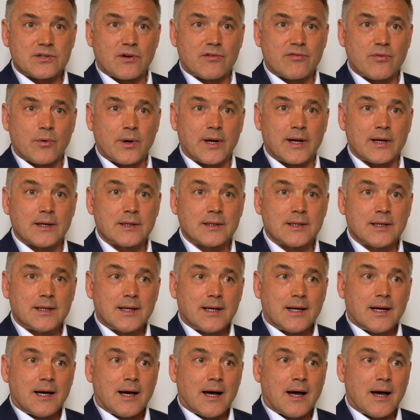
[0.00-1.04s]
Software
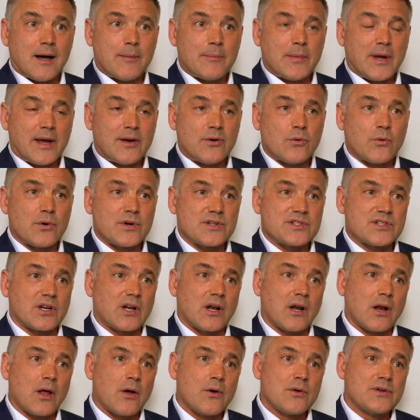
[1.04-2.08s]
in order to
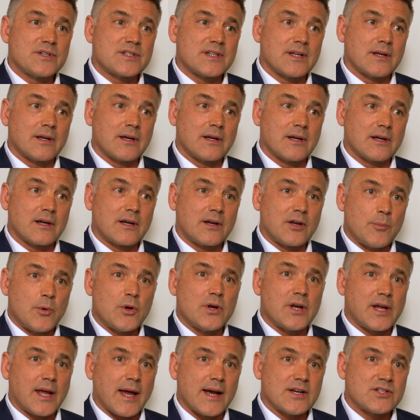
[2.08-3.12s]
close the
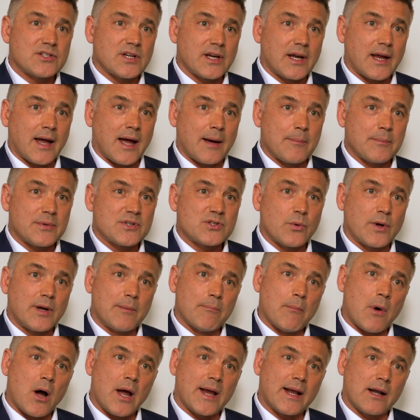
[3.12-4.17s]
communication gap
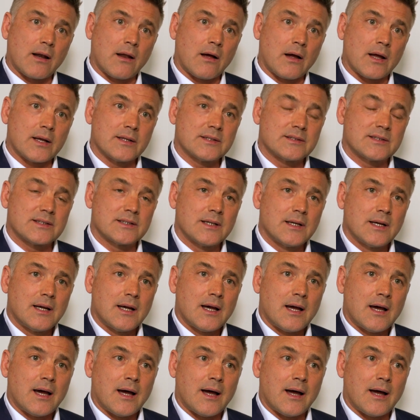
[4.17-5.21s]
between my clients
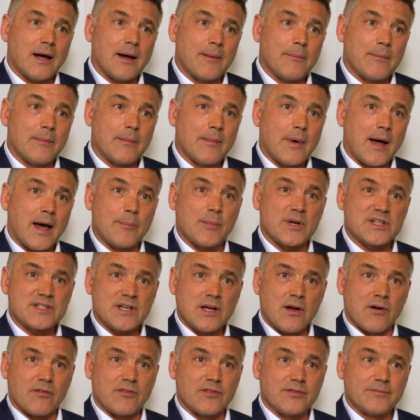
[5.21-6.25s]
and
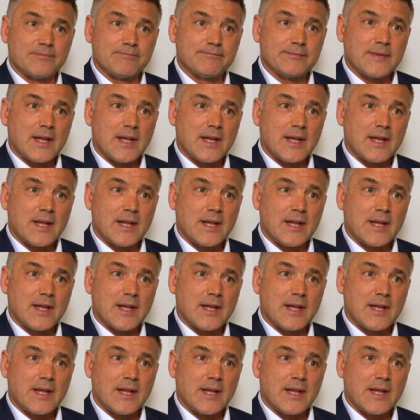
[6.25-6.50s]
myself.